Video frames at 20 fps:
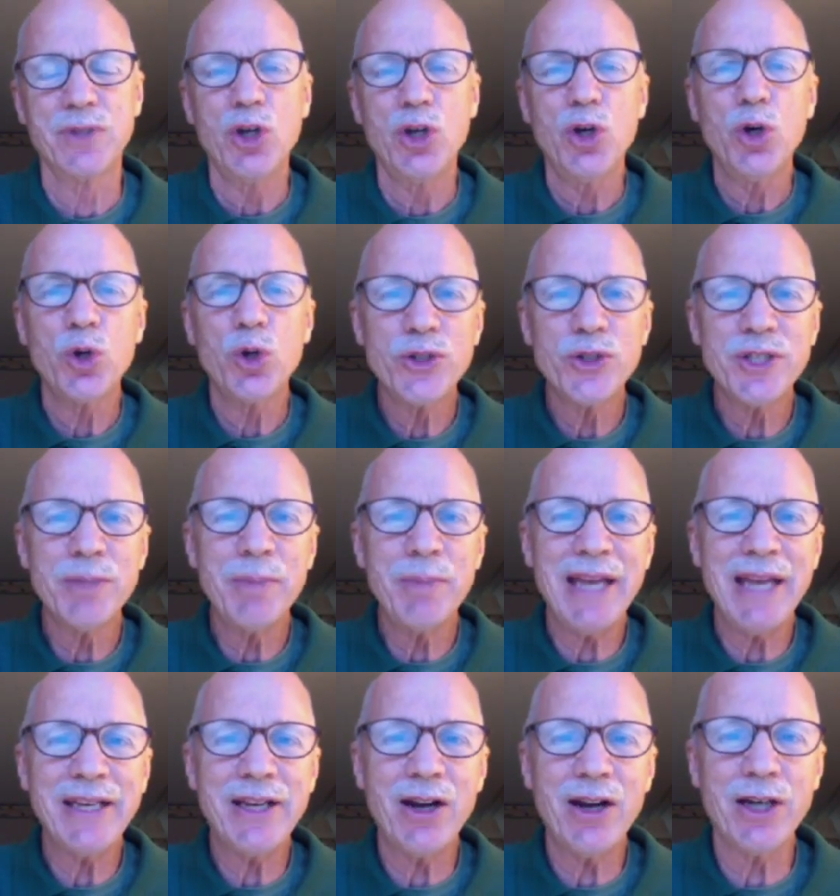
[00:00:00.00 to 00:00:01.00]
Who's the
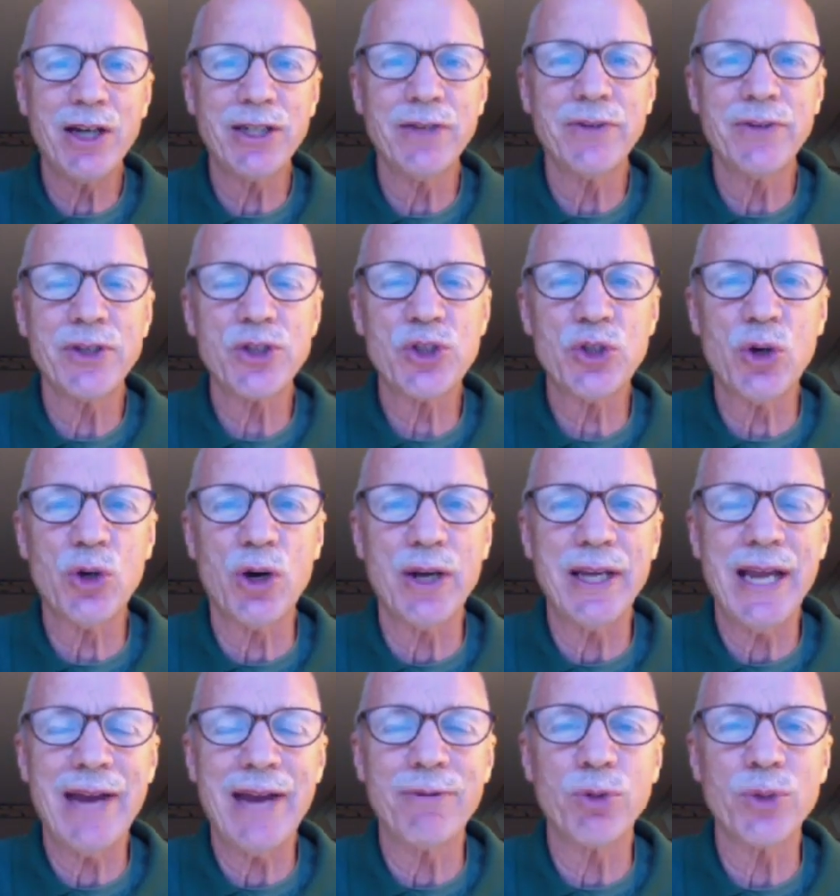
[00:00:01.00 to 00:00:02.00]
main character of this
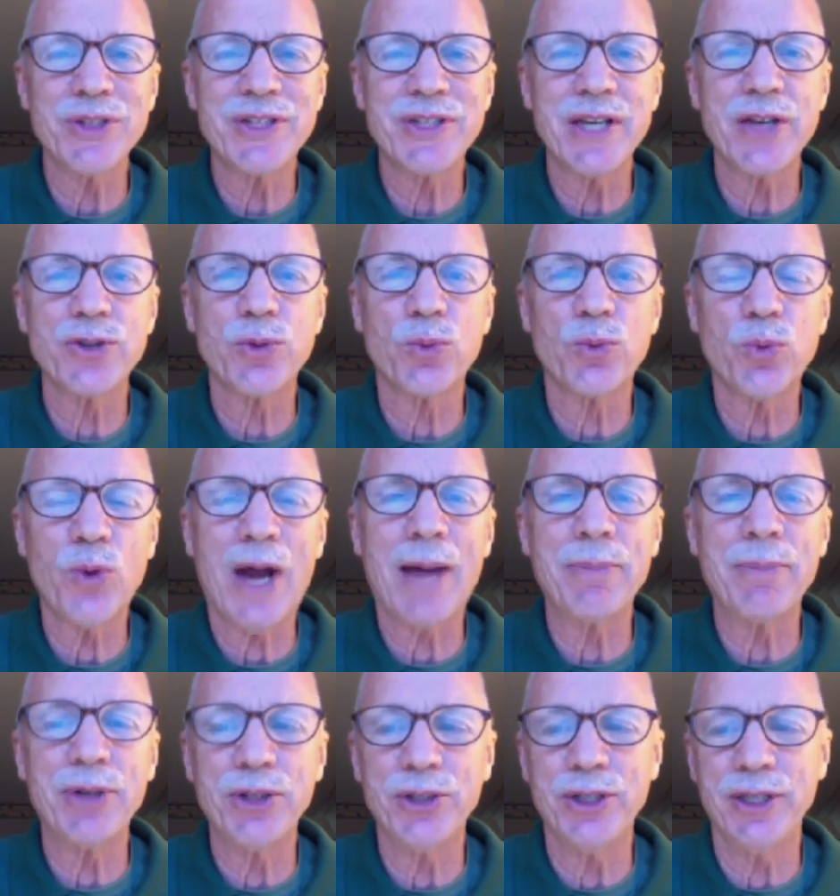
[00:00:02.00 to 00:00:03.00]
story? Everyone says,
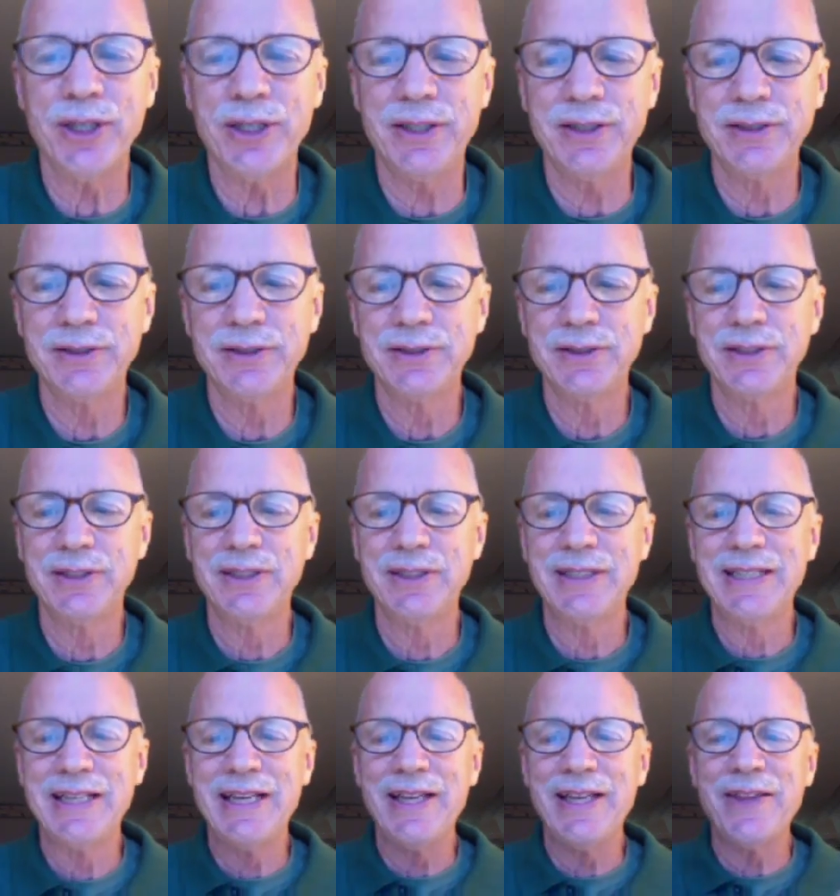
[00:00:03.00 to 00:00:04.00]
Robin Hood.
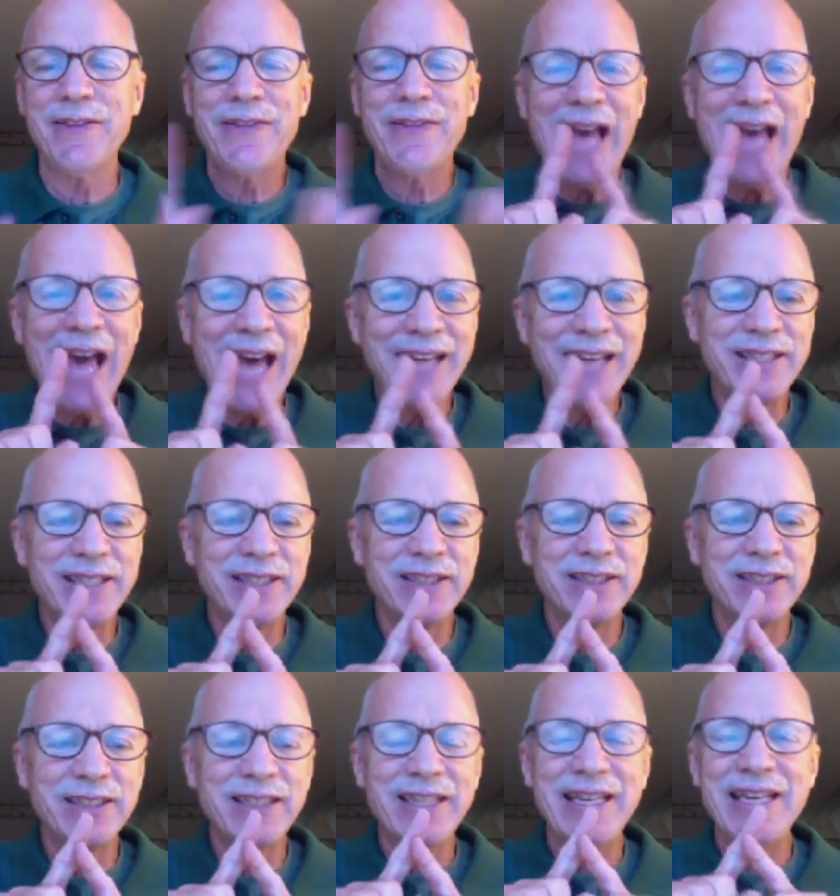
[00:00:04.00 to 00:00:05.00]
That
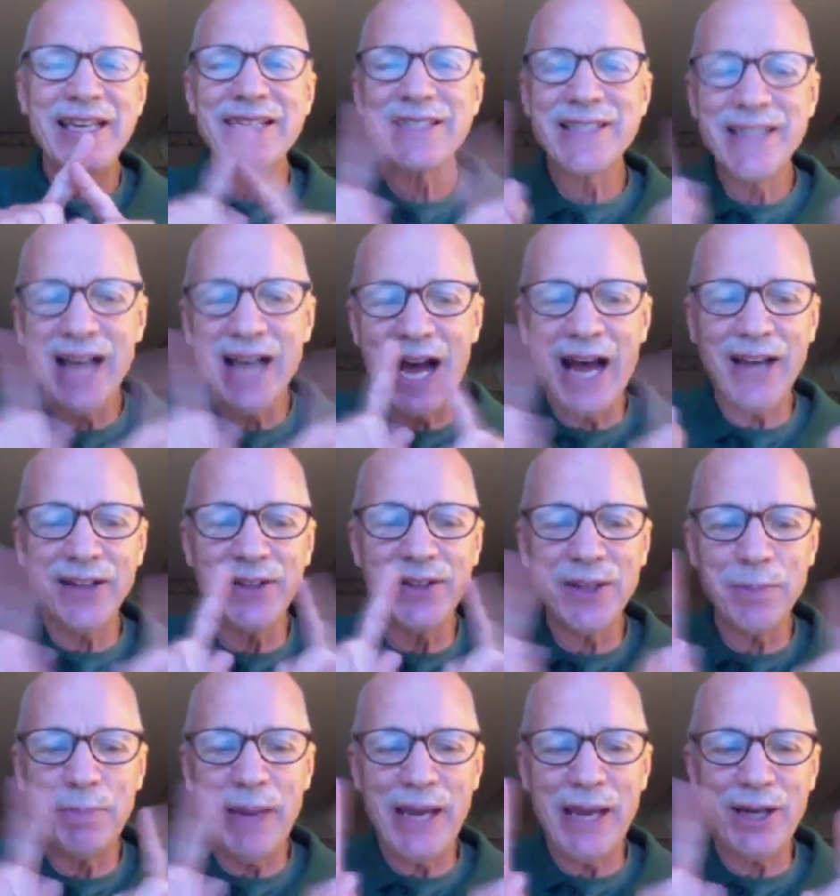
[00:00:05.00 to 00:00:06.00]
is not
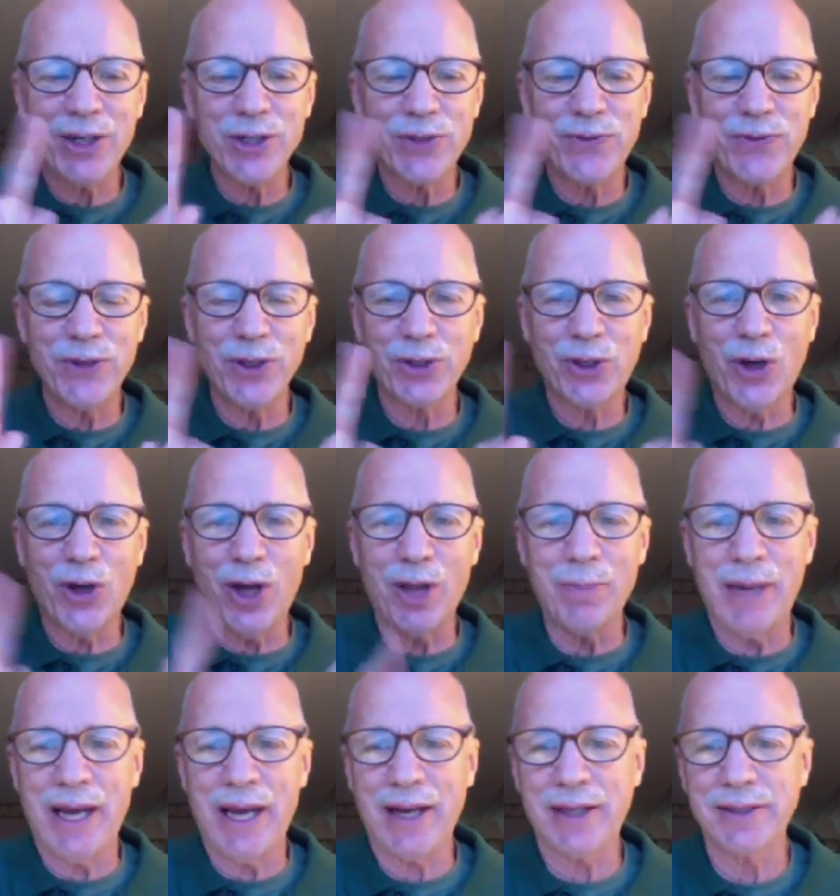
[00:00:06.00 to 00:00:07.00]
the Bakersfield
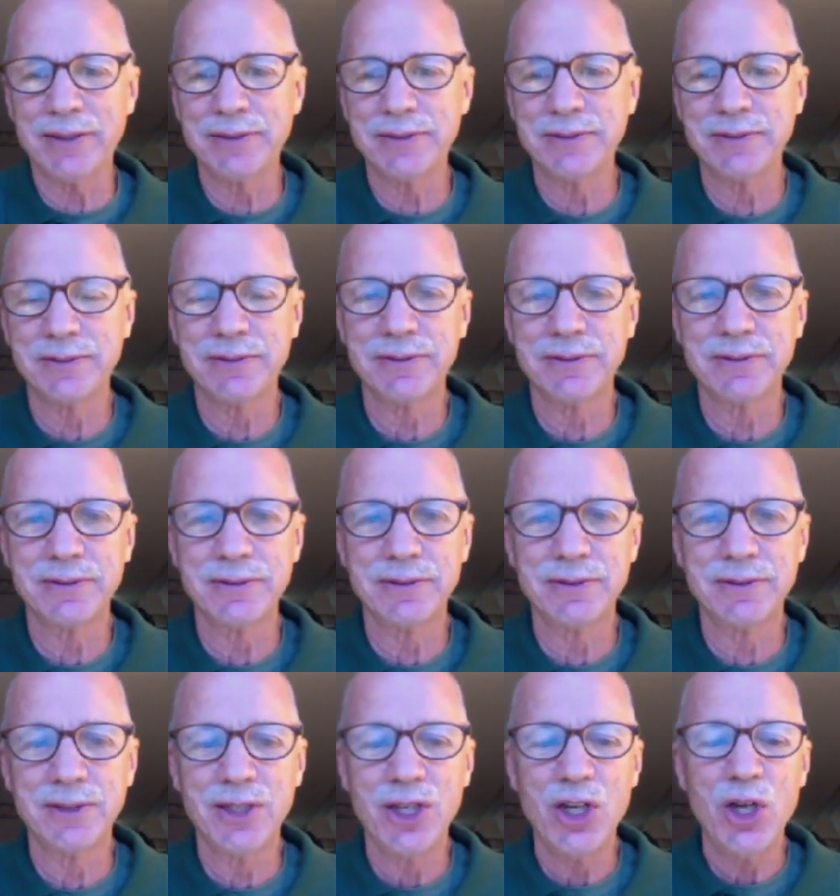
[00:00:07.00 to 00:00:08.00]
callback.
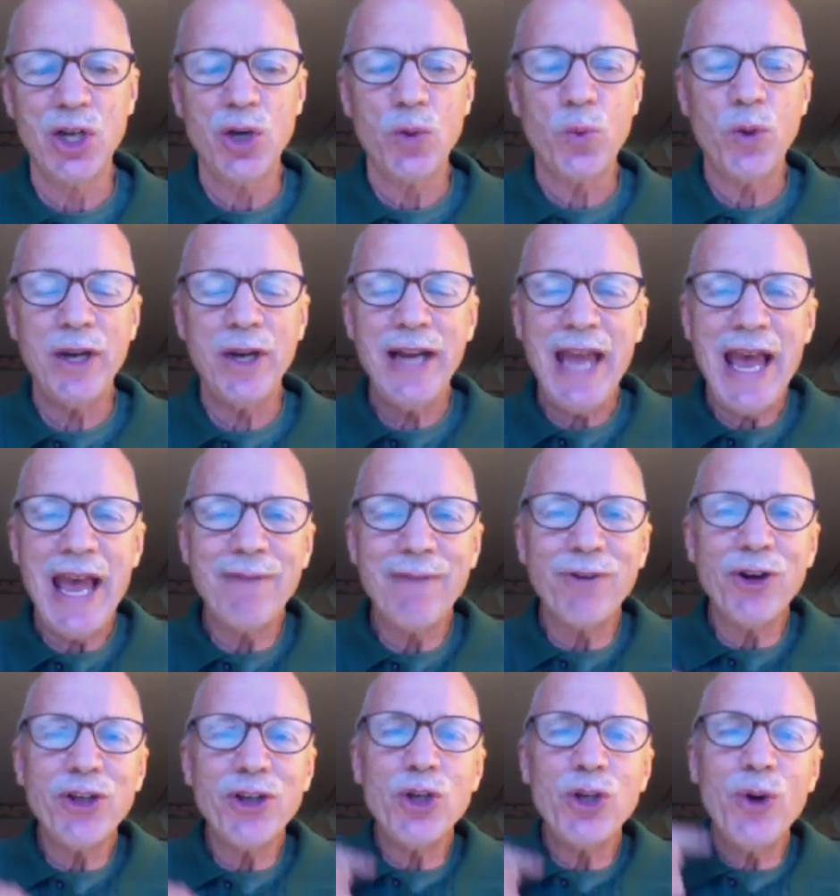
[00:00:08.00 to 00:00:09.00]

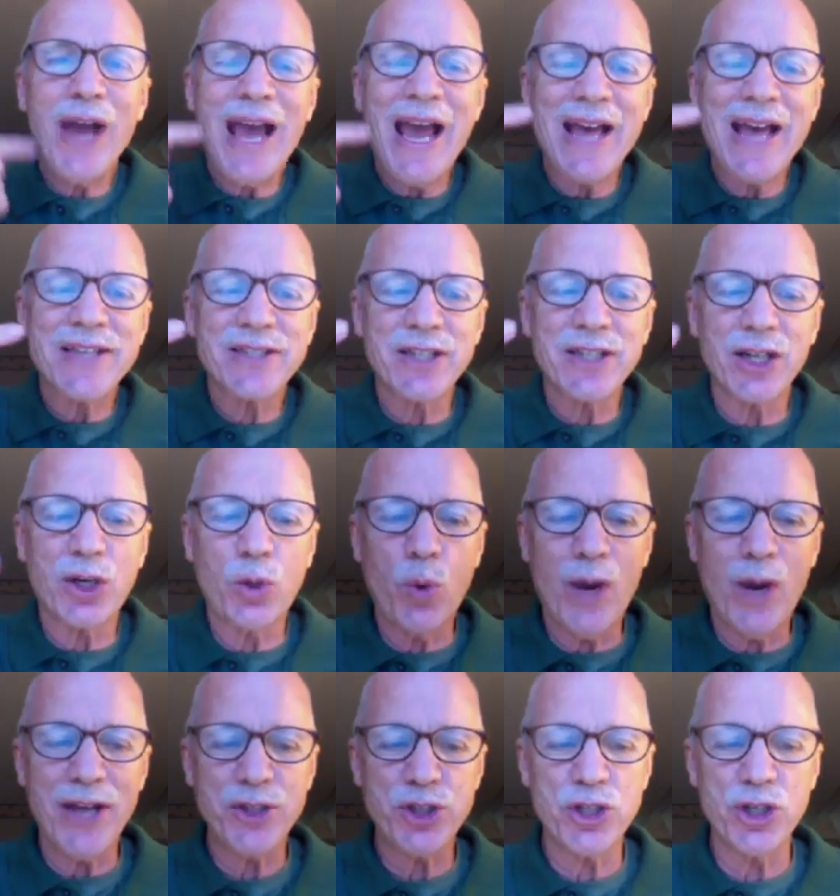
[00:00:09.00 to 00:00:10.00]
Whenever you ask a
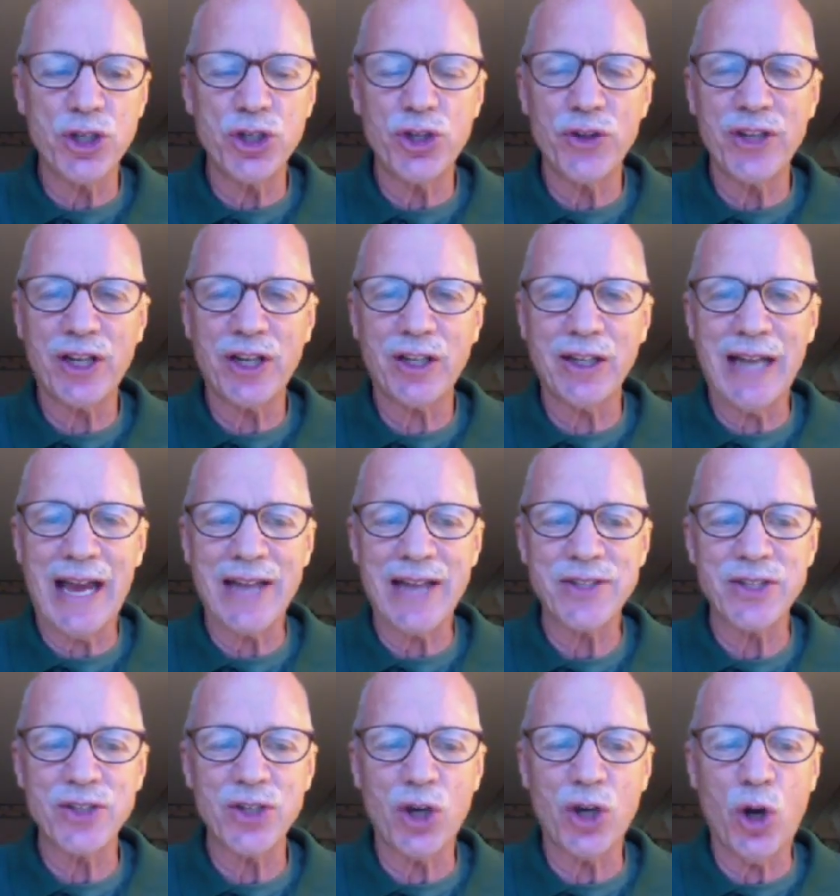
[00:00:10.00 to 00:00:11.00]
question to the
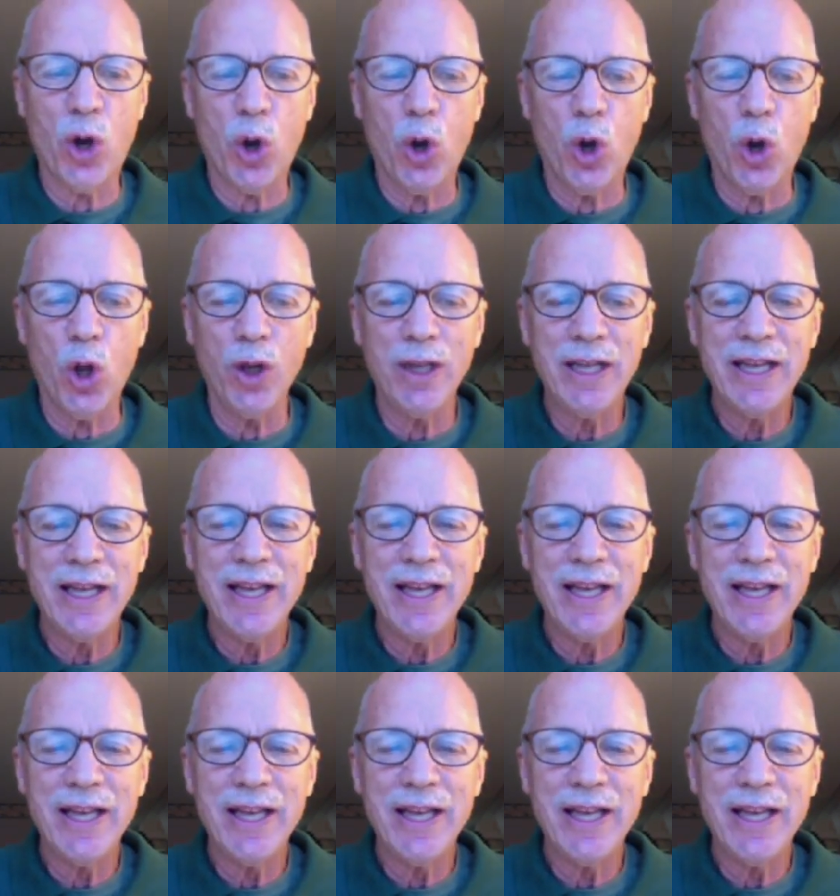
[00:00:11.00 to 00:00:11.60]
class as a whole,